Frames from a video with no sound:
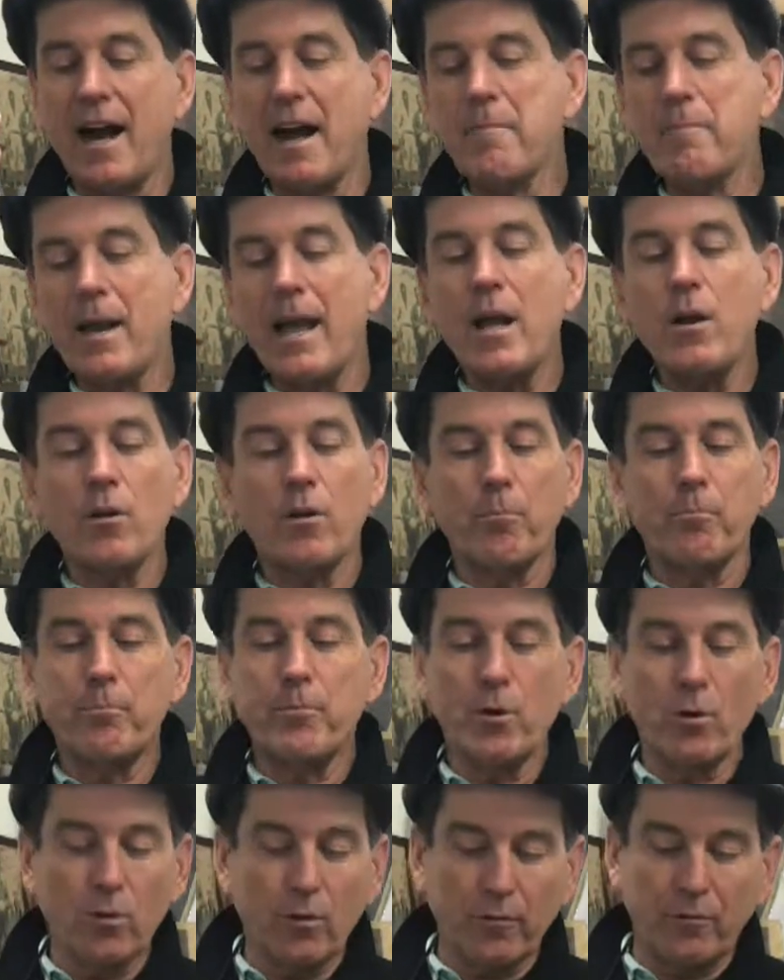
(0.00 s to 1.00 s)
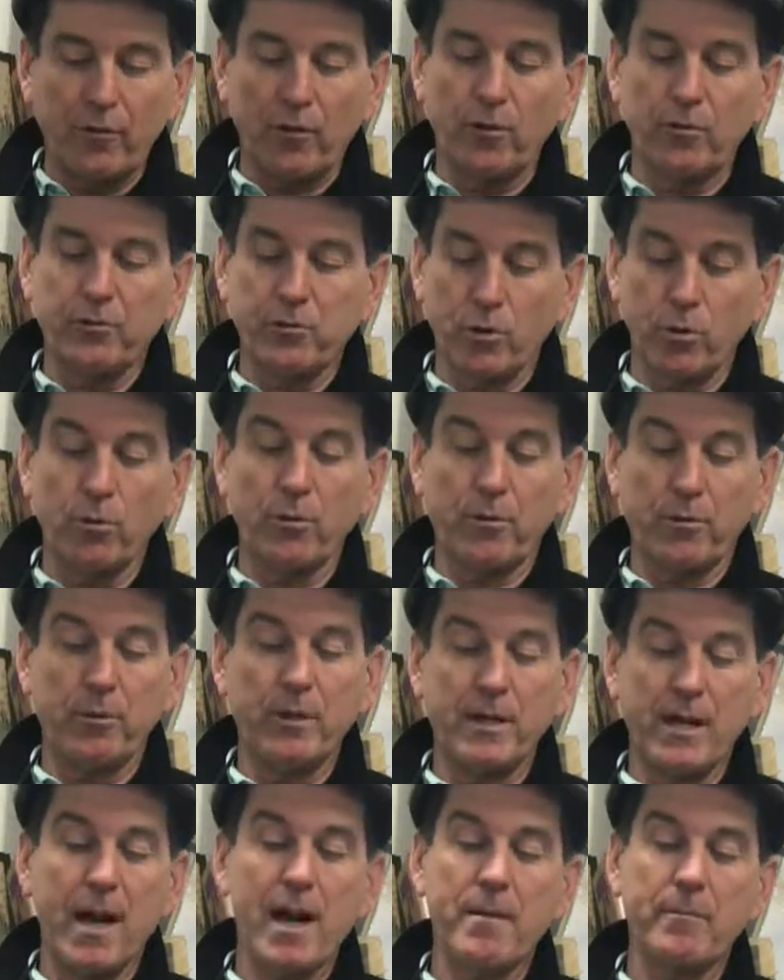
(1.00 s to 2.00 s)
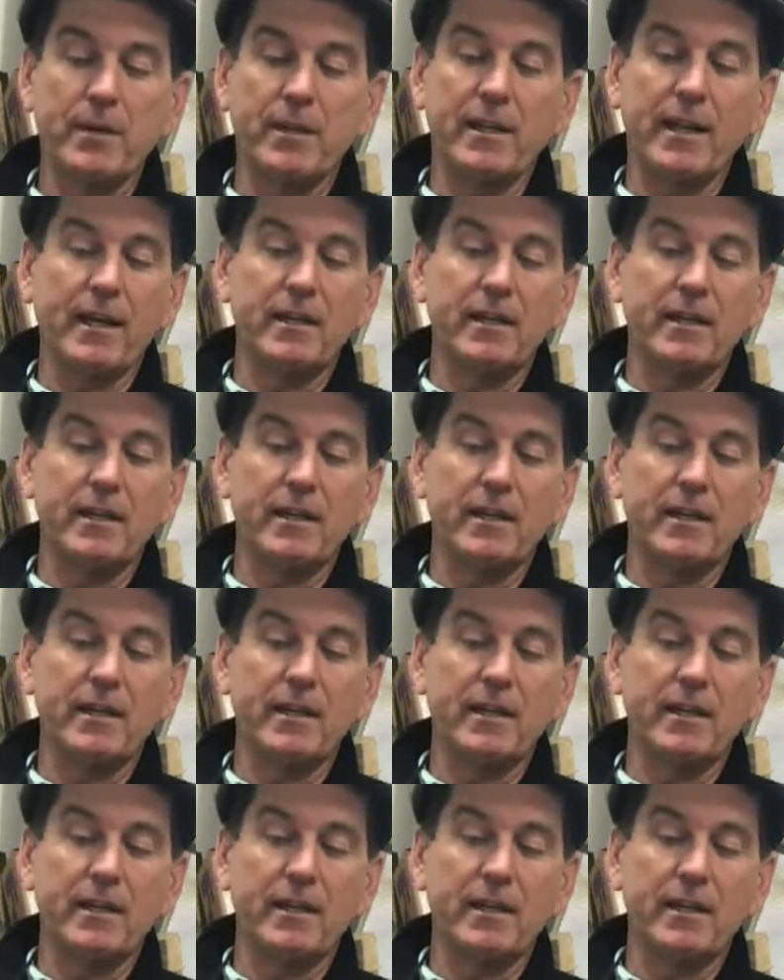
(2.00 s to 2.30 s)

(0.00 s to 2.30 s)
I make a beautiful Tour 3-diamond.